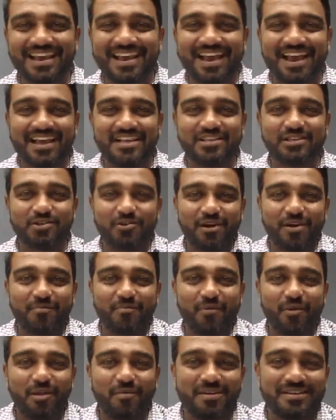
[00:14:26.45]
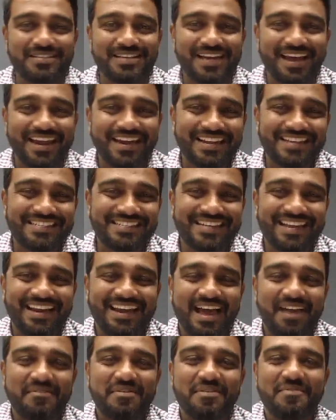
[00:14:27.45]
as you are a polymer scientist and
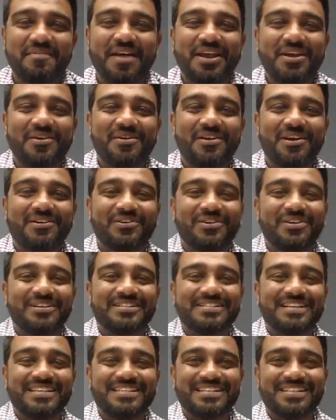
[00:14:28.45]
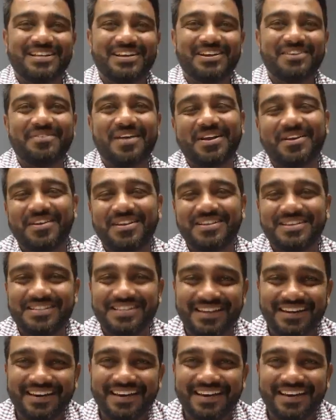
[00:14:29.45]
I'm a microelectronics engineer, a micro engineer,